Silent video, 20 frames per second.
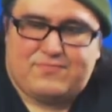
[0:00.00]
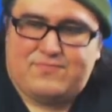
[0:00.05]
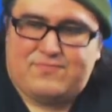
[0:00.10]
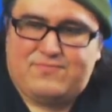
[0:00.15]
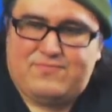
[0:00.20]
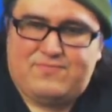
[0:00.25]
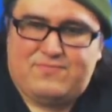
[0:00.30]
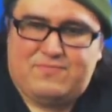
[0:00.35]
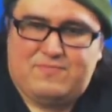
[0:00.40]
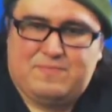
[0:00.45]

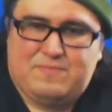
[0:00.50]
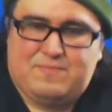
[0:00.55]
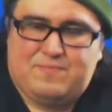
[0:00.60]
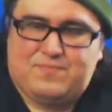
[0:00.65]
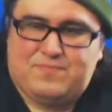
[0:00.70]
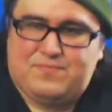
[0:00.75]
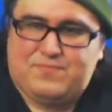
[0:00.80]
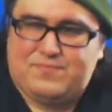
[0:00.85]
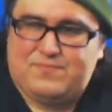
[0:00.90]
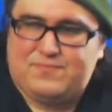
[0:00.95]

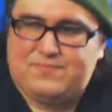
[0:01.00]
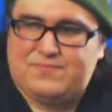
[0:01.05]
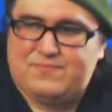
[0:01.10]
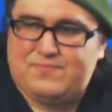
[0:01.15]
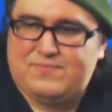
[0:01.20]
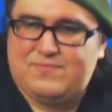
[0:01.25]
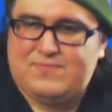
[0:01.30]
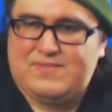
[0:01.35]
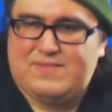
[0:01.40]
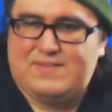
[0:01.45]

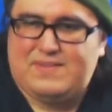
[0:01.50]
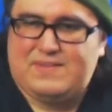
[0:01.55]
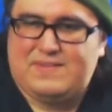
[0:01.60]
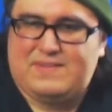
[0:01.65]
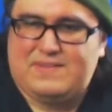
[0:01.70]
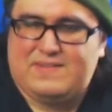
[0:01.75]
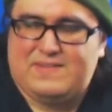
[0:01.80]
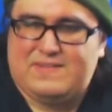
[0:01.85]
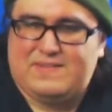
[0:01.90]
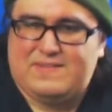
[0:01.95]

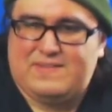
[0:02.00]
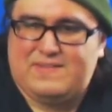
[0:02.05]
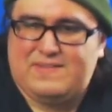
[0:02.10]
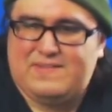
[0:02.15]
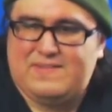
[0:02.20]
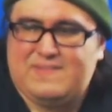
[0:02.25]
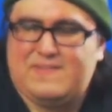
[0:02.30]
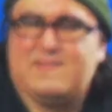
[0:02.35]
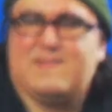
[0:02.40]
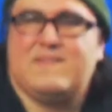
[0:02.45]

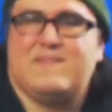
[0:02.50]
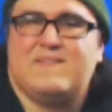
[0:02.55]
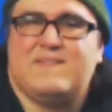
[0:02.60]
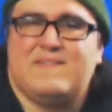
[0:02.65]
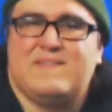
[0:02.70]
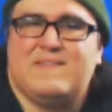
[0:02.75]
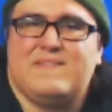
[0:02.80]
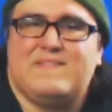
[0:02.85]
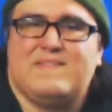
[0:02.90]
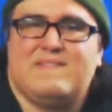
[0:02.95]

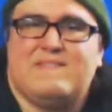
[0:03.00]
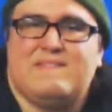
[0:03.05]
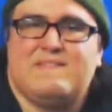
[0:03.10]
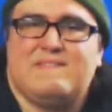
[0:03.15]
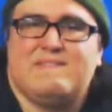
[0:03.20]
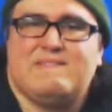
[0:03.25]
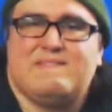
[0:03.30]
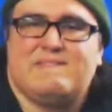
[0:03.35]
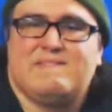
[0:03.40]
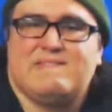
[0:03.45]

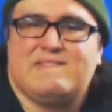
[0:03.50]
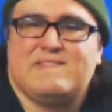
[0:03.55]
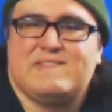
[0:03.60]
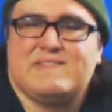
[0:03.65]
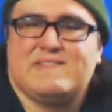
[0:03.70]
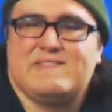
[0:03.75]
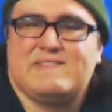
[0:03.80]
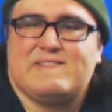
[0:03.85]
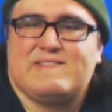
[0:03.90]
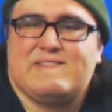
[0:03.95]

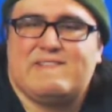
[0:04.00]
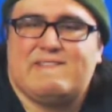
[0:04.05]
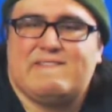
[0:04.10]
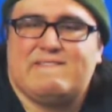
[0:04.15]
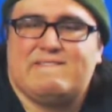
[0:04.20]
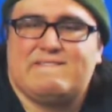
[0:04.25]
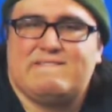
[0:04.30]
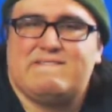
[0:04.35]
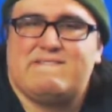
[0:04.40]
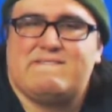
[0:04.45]

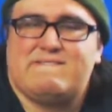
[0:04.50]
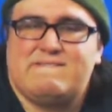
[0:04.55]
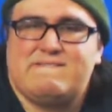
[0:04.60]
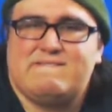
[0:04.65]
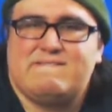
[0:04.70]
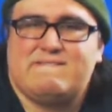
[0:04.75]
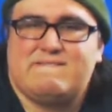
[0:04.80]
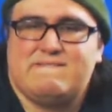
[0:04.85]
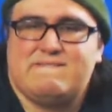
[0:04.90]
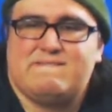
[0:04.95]

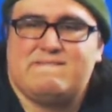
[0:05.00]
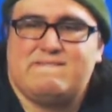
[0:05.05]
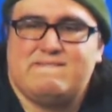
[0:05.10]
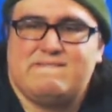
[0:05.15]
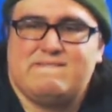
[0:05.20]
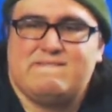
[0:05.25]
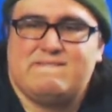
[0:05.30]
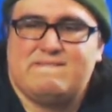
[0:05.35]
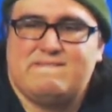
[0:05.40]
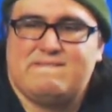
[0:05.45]

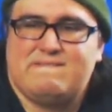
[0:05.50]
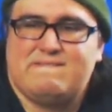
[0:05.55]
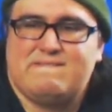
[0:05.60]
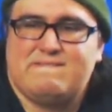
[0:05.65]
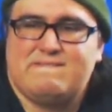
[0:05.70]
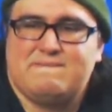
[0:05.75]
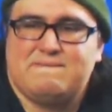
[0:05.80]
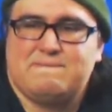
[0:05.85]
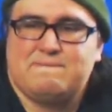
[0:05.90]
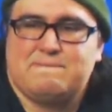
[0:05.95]

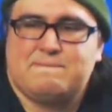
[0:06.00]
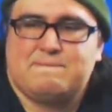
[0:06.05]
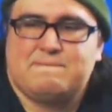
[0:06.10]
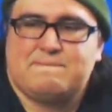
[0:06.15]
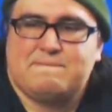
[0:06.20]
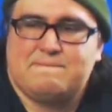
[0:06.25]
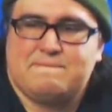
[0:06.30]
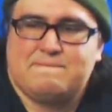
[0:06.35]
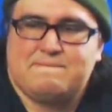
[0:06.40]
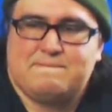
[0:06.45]

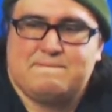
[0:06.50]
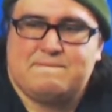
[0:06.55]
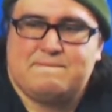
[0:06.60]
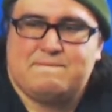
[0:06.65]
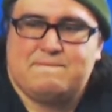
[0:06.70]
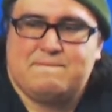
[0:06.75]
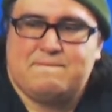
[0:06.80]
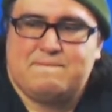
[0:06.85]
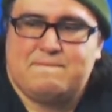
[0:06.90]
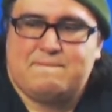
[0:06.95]

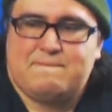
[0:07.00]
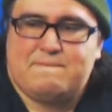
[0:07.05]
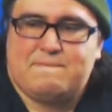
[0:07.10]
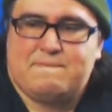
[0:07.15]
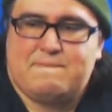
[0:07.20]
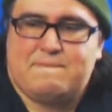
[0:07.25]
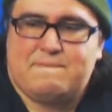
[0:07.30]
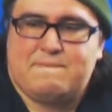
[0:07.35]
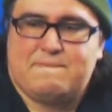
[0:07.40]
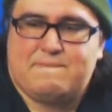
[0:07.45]

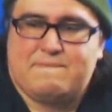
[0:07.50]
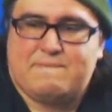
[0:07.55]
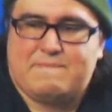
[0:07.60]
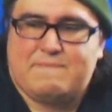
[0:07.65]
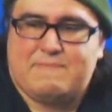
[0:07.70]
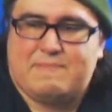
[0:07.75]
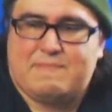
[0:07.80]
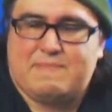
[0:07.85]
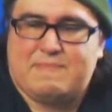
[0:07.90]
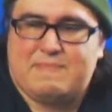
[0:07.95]
[no speech]